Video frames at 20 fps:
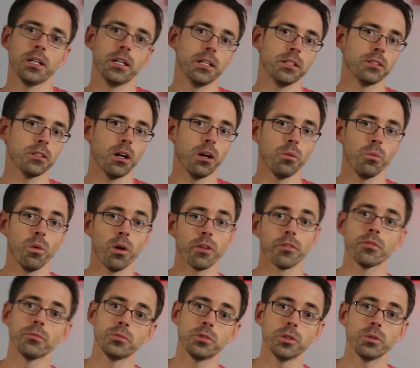Is on one of
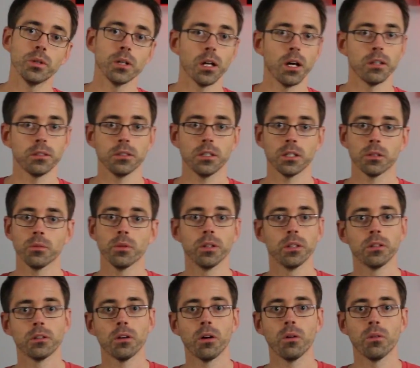them do it, on the other
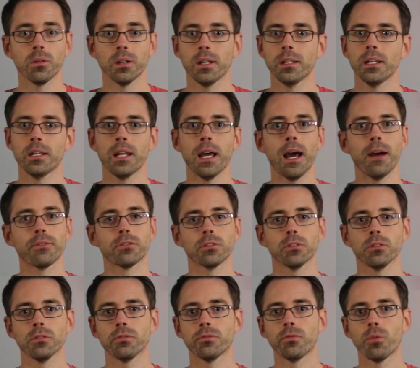one don't, and then
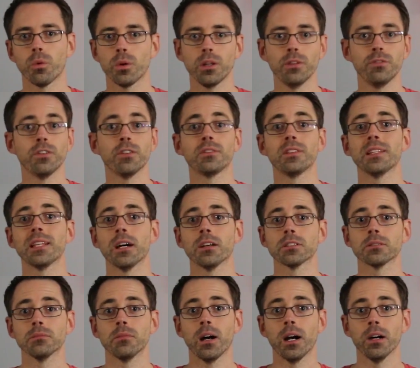after
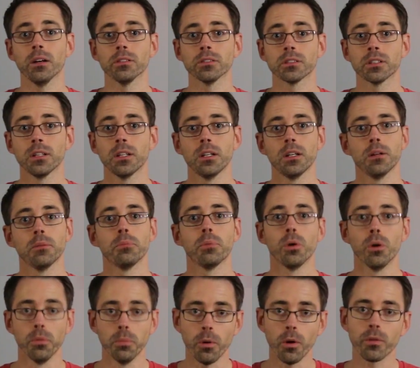50,000 miles,
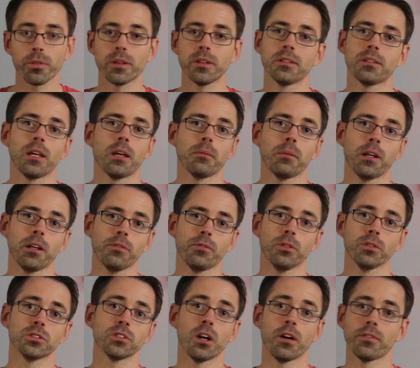pull both intake
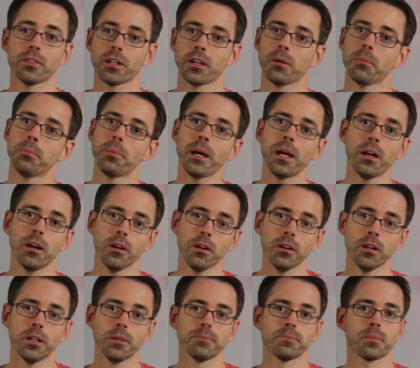manifolds off and
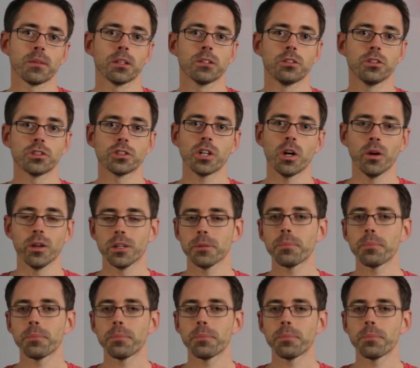compare to show it.